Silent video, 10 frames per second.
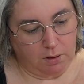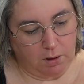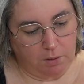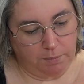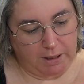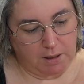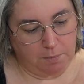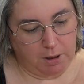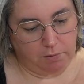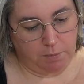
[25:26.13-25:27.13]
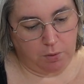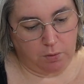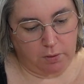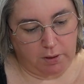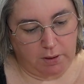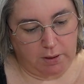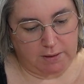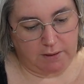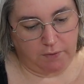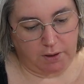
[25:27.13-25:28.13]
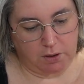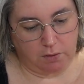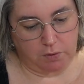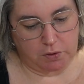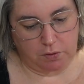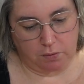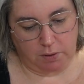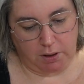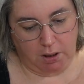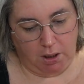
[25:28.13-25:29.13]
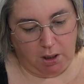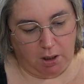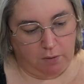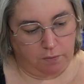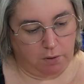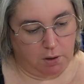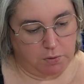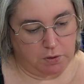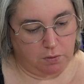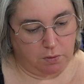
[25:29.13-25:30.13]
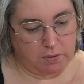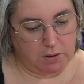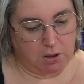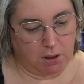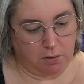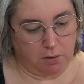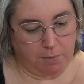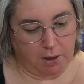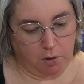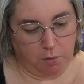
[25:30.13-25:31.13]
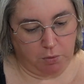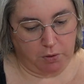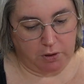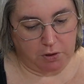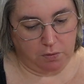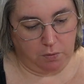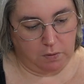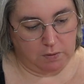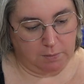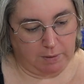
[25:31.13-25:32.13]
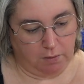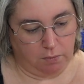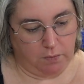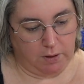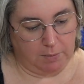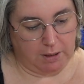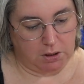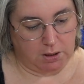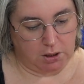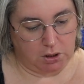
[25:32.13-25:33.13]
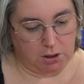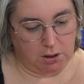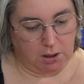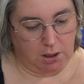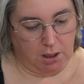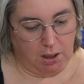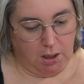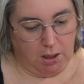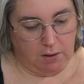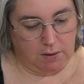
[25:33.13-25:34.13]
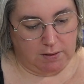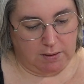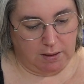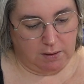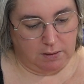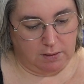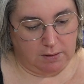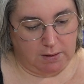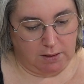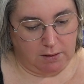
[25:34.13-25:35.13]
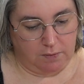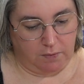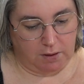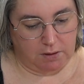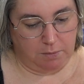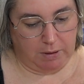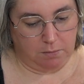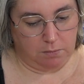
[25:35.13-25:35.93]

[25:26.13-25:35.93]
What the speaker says: I'll make my report as if I told a story. For I was taught as a child on my homeworld that truth is a matter of the imagination. The soundest fact may...